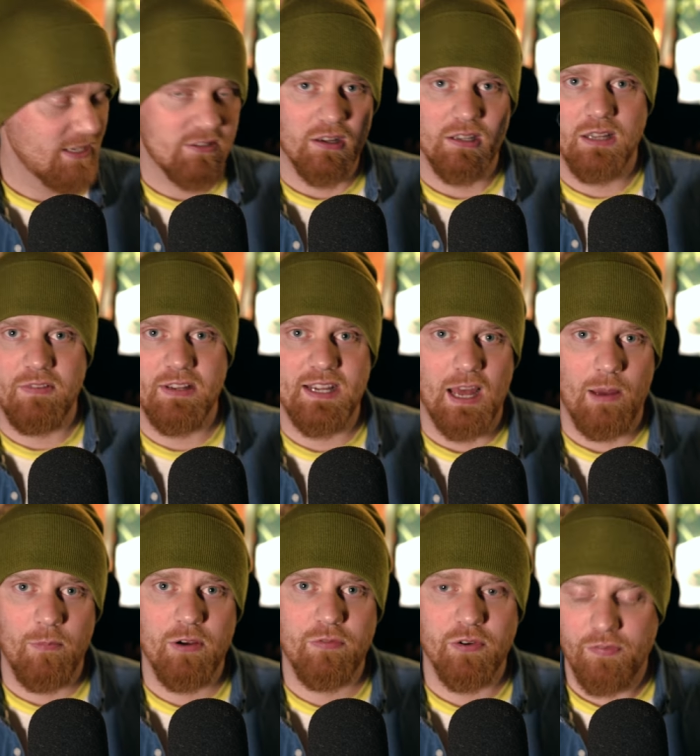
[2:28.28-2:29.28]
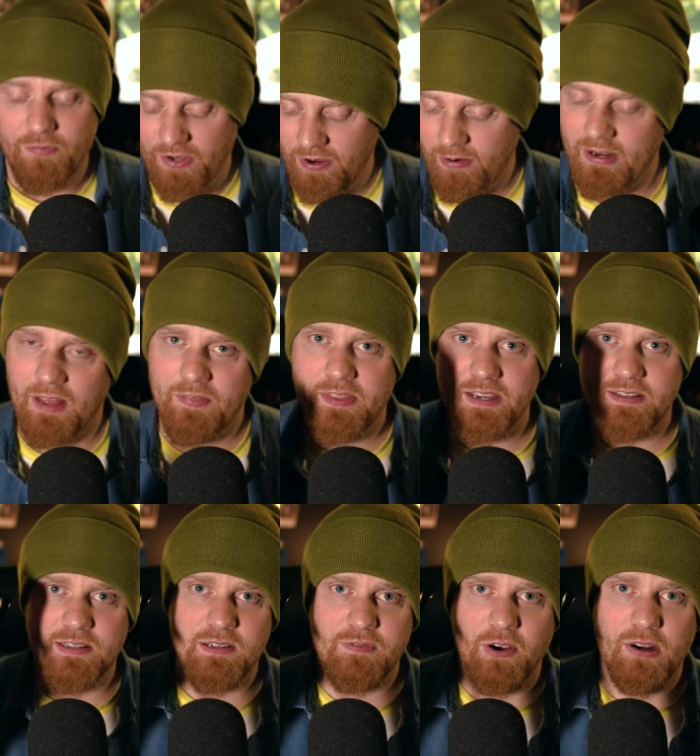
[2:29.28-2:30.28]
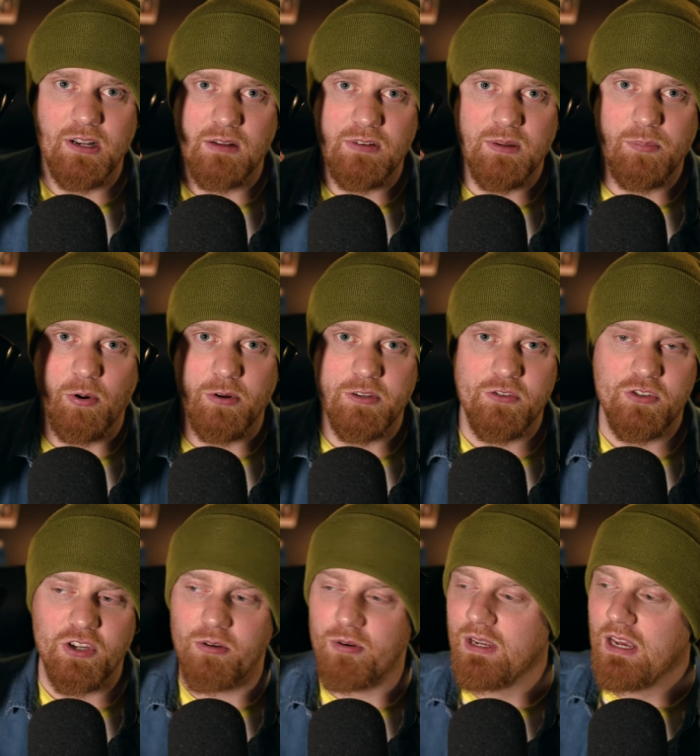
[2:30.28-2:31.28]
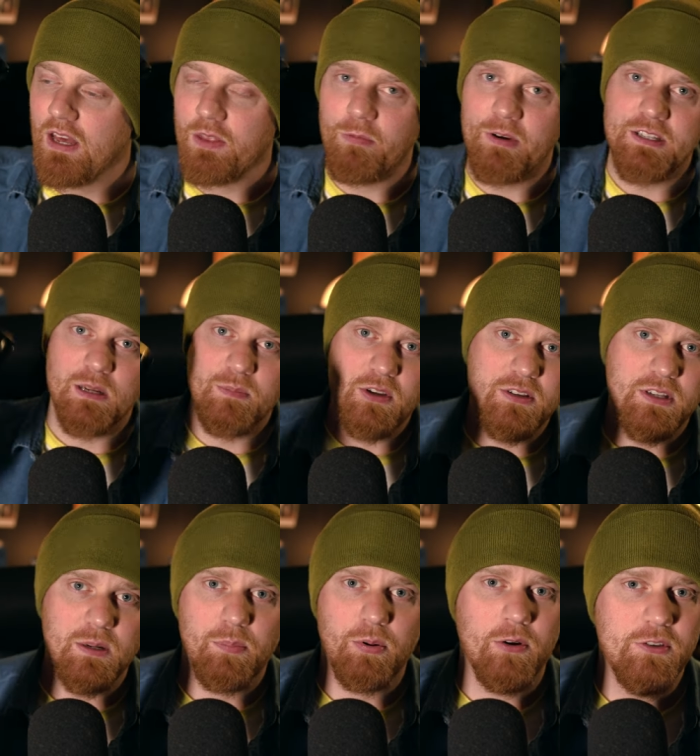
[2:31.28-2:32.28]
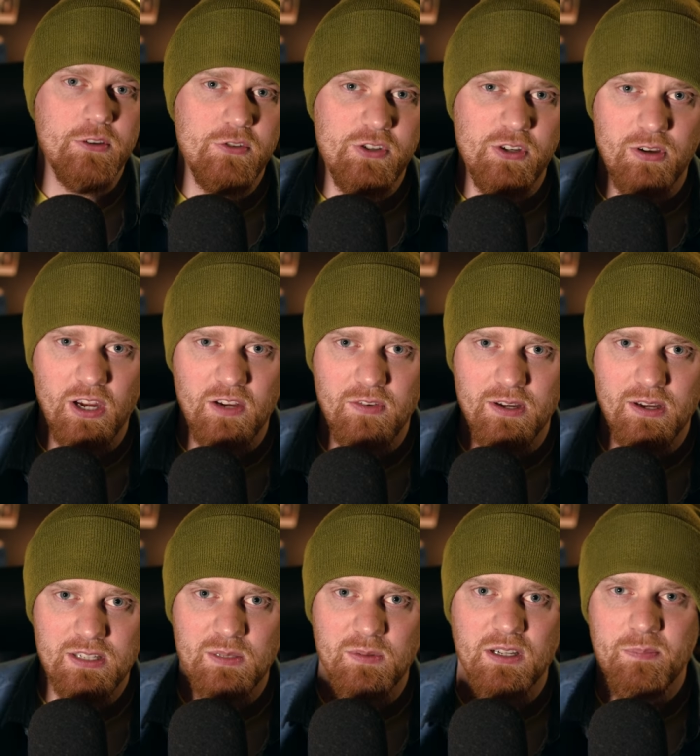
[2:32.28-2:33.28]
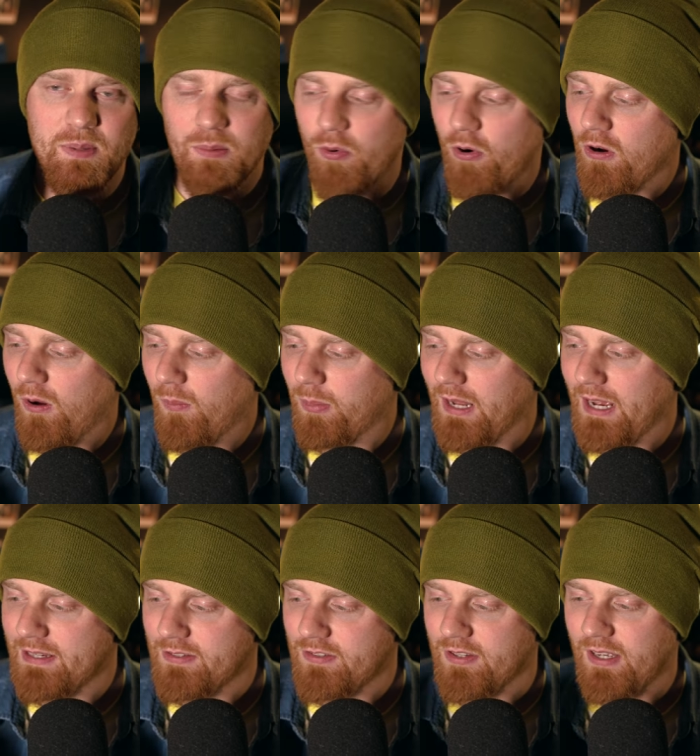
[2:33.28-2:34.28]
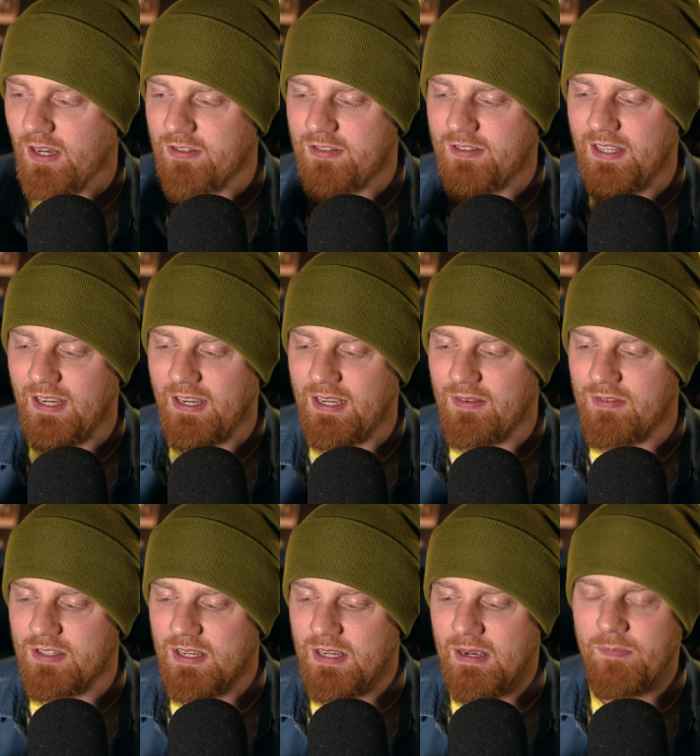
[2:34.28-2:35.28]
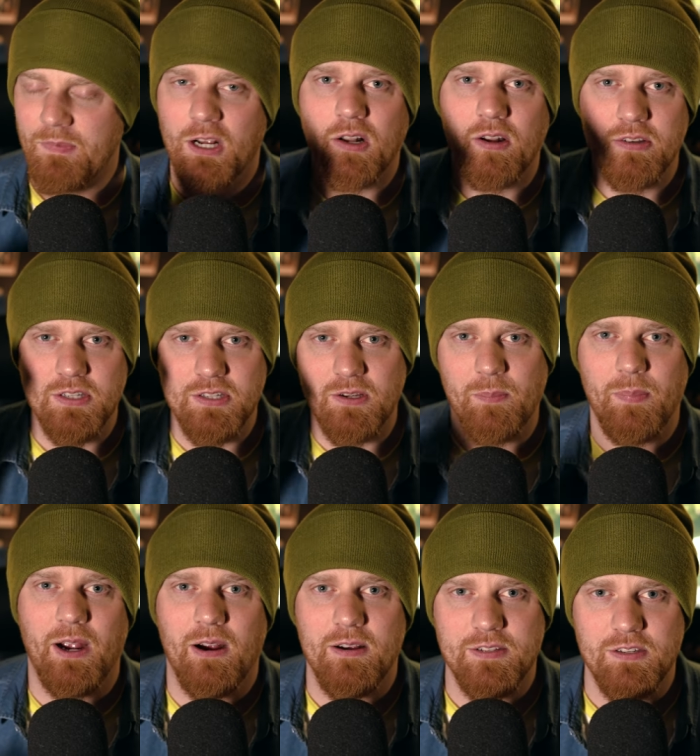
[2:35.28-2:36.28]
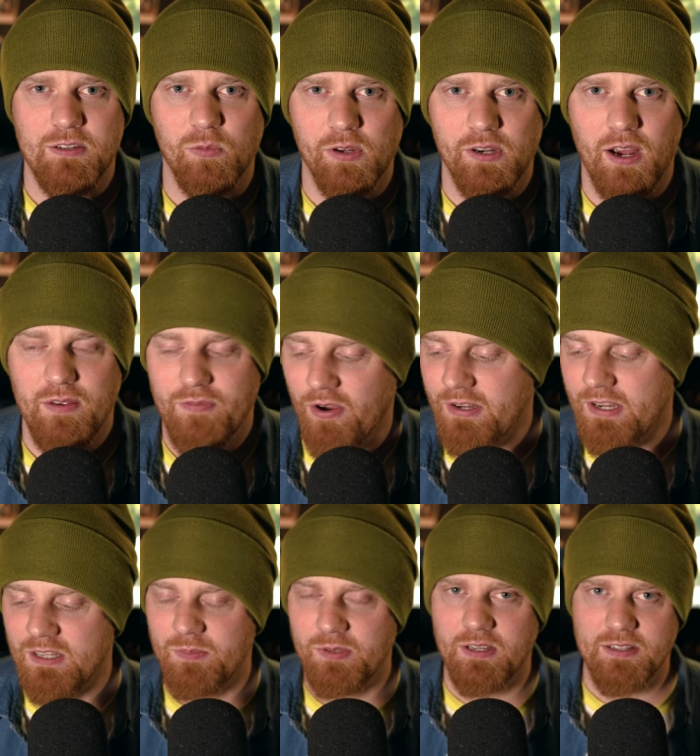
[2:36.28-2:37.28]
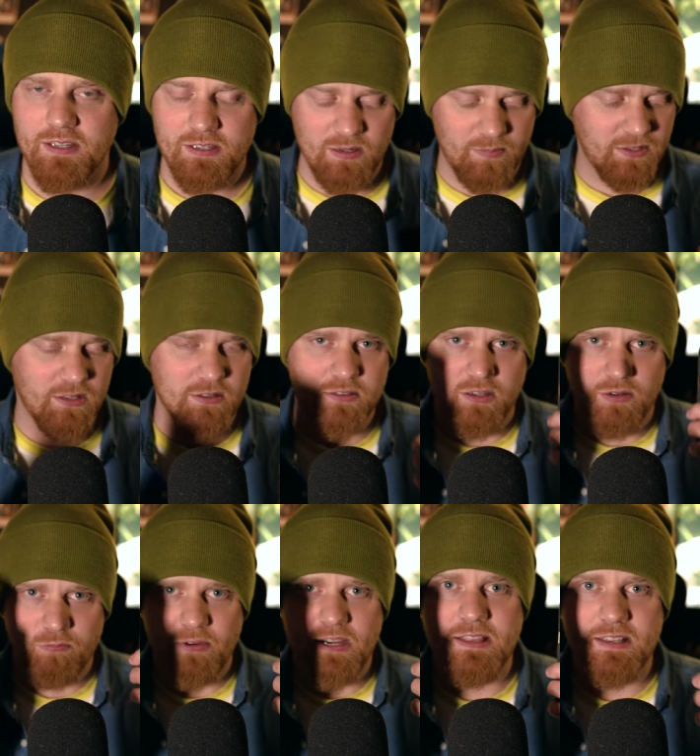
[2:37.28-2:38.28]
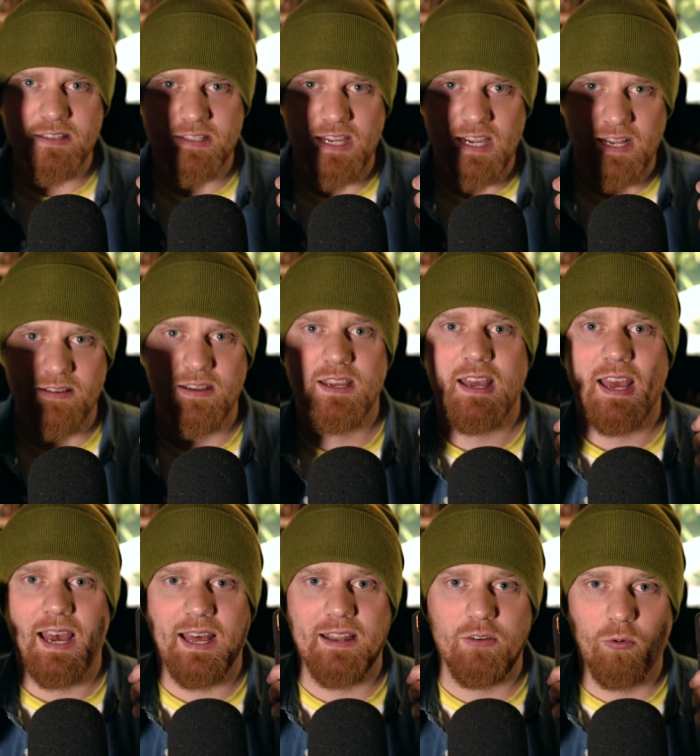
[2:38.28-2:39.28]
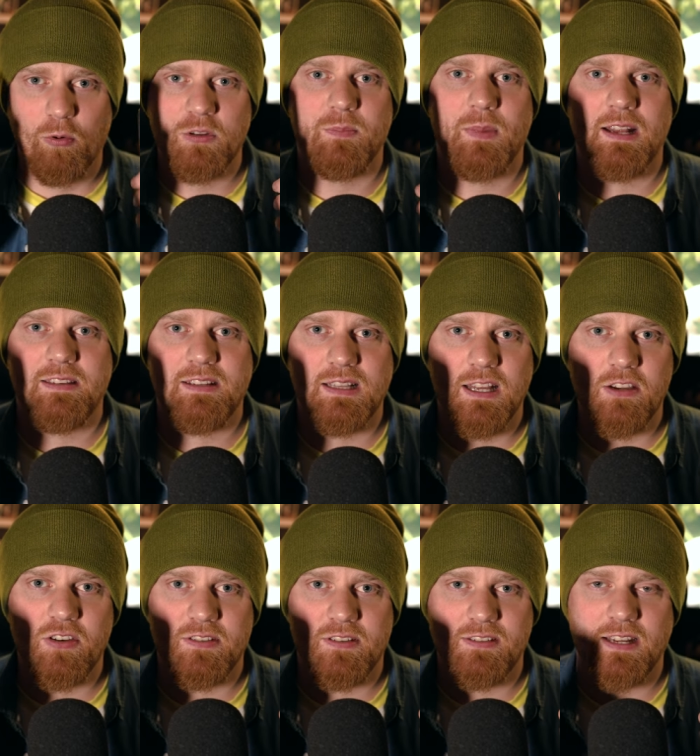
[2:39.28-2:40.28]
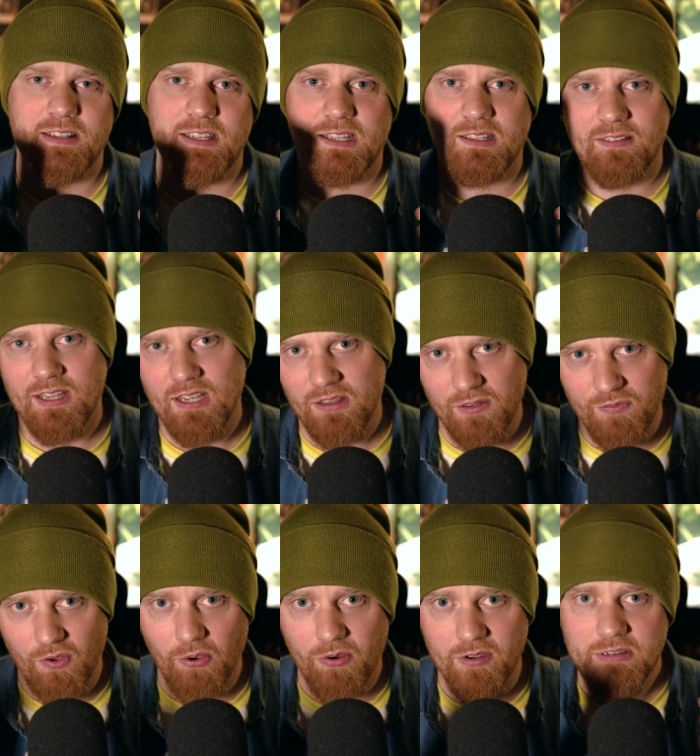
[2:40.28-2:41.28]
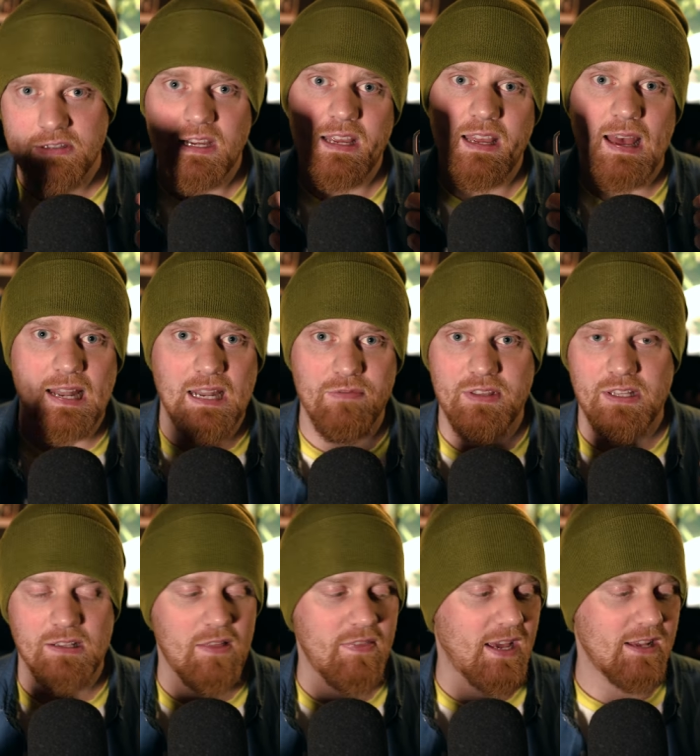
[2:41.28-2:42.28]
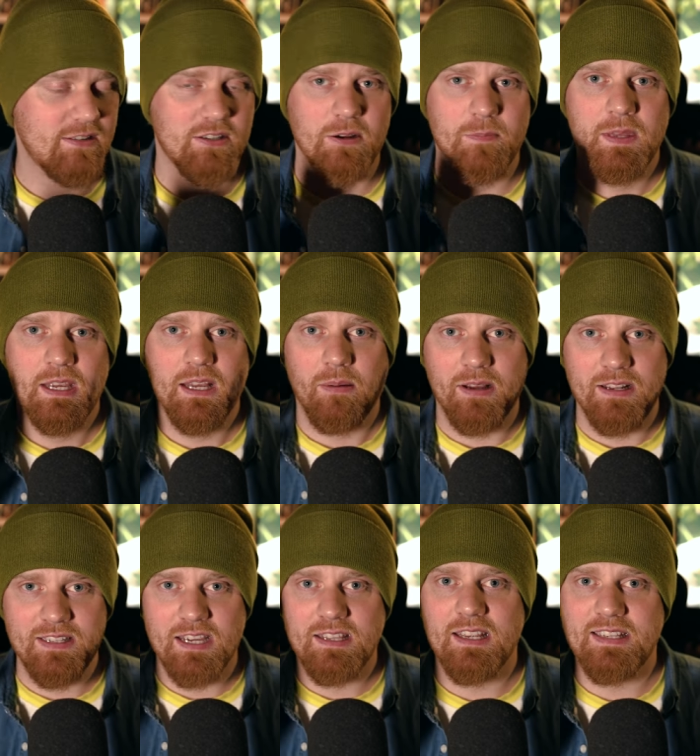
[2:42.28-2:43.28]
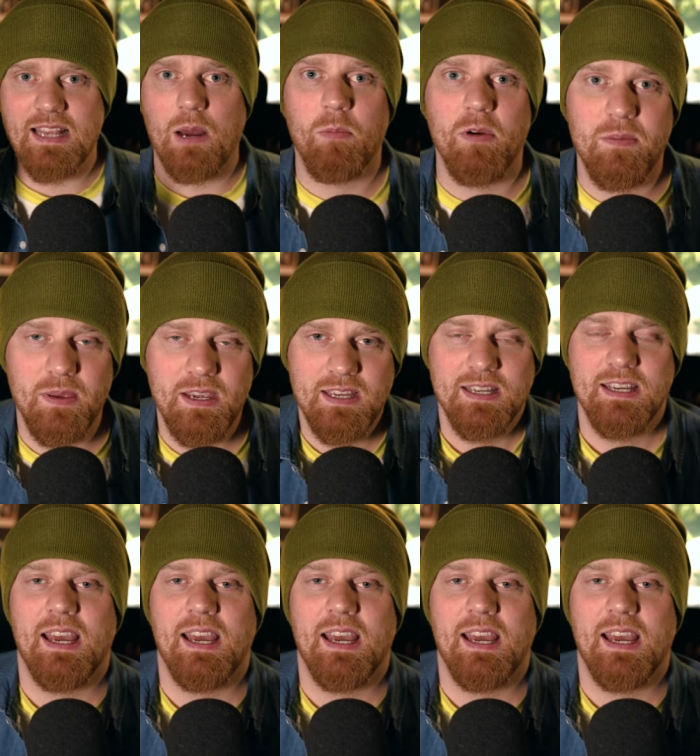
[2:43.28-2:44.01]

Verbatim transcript: It's got a lovely camera for a phone and this is a very lovely point and shoot. The reason I'm using a point and shoot over something a bit more complex is just, I just just think it gives the closest comparison to what an iPhone is because it's something that's going to read the scene and automatically adjust the settings, the focus, and everything like that. So I'm going to take these out with me